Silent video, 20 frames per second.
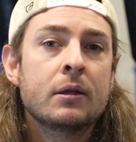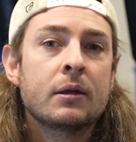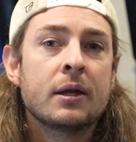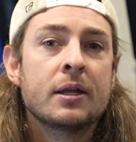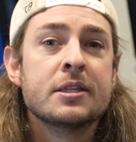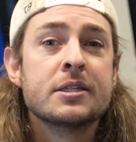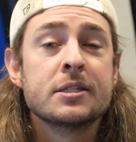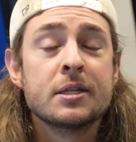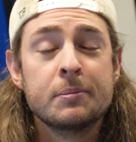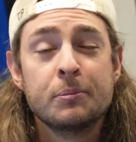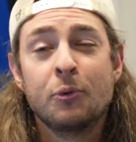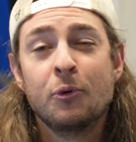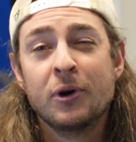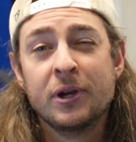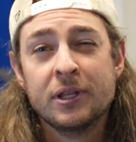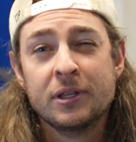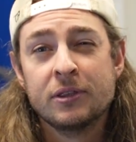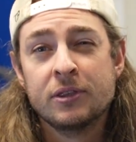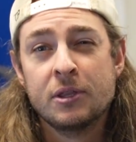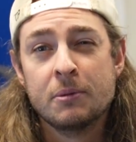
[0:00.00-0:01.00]
At some
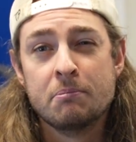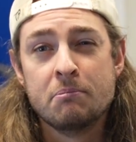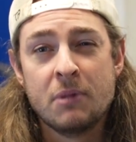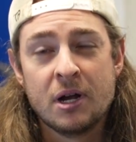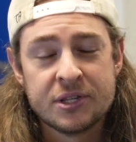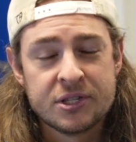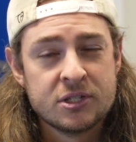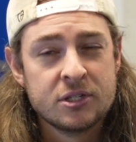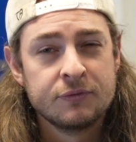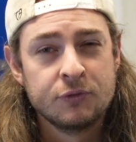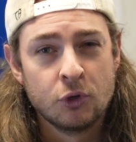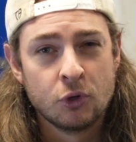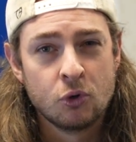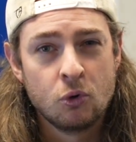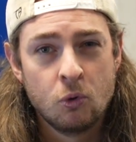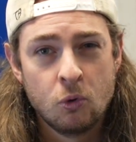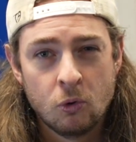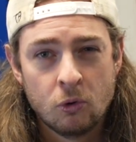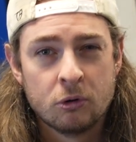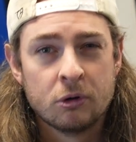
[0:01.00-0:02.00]
point, the muscles of your
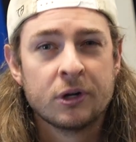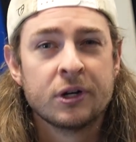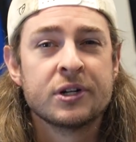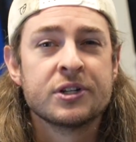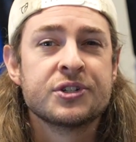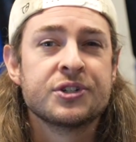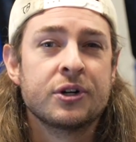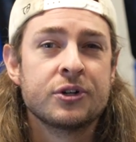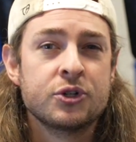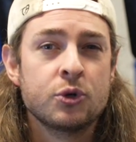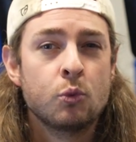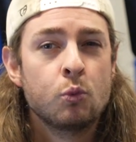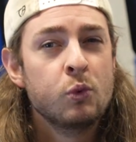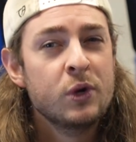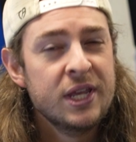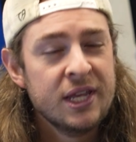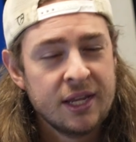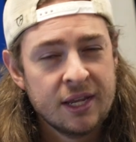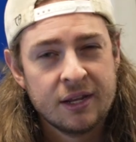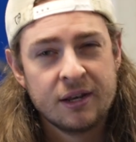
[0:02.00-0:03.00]
core are going to start to
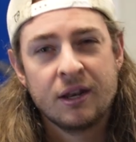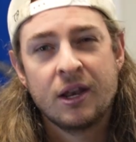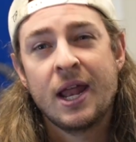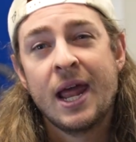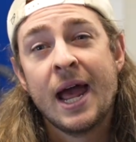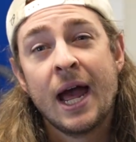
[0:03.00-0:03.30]
weaken,